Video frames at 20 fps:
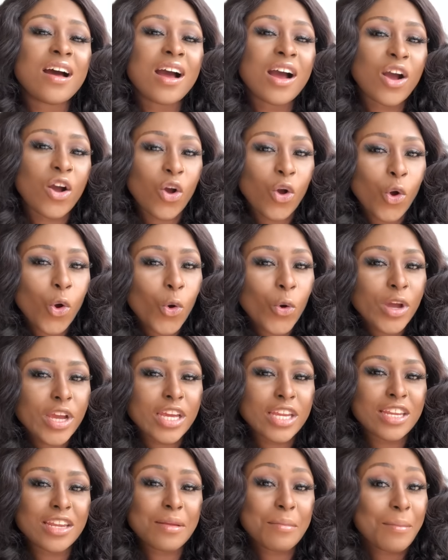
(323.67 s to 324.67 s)

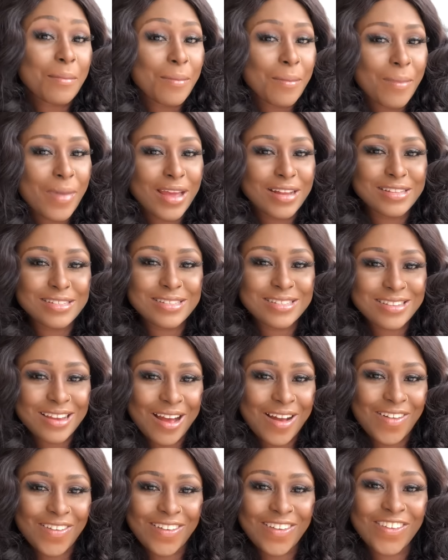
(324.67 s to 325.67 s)
going
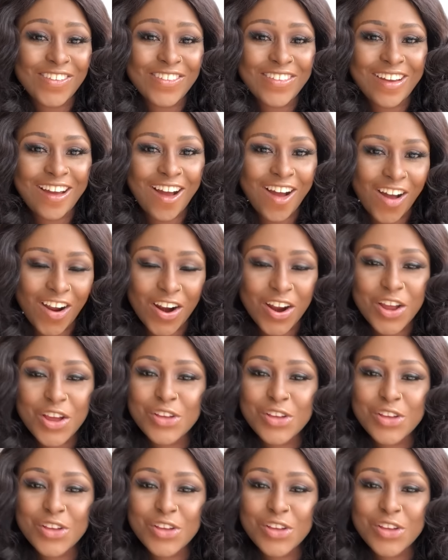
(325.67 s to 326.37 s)
mental on her.